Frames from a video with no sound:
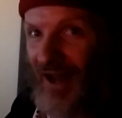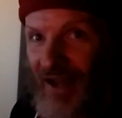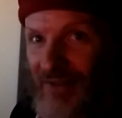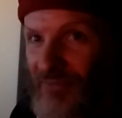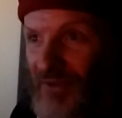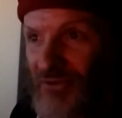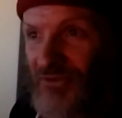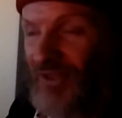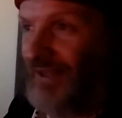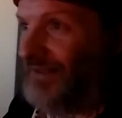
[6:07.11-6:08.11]
I love the
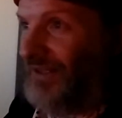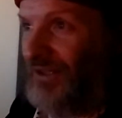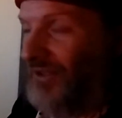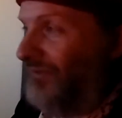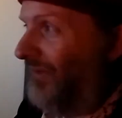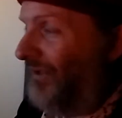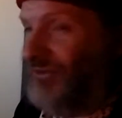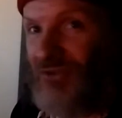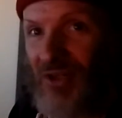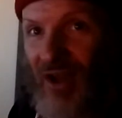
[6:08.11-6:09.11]
stately, like
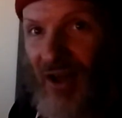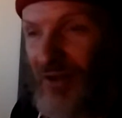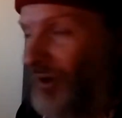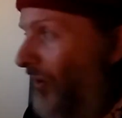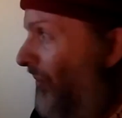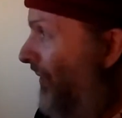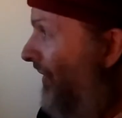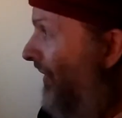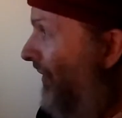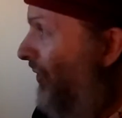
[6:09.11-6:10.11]
staccato
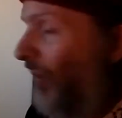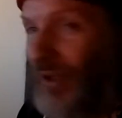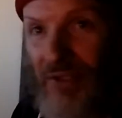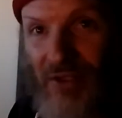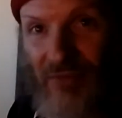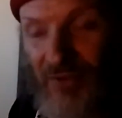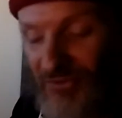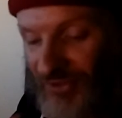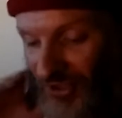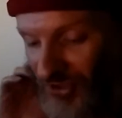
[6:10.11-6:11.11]
quality of this
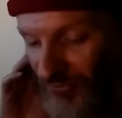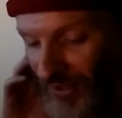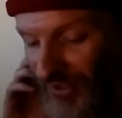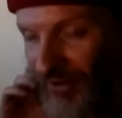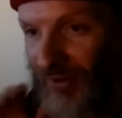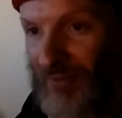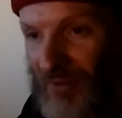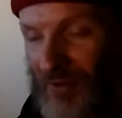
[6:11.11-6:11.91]
section right here.